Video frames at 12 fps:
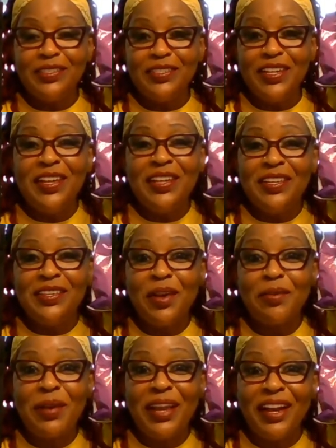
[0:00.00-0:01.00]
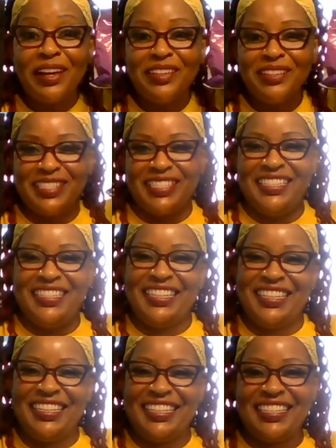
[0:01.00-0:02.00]
Doritos.
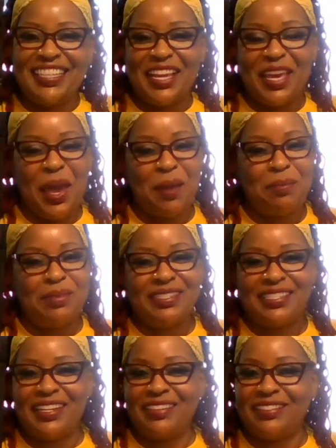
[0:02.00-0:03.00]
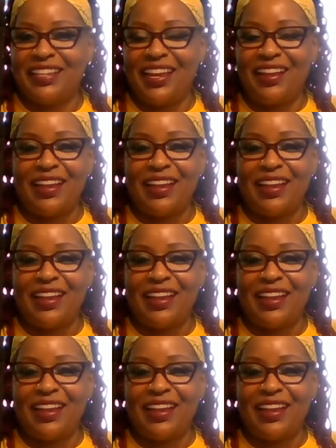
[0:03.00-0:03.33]
The camera is still there.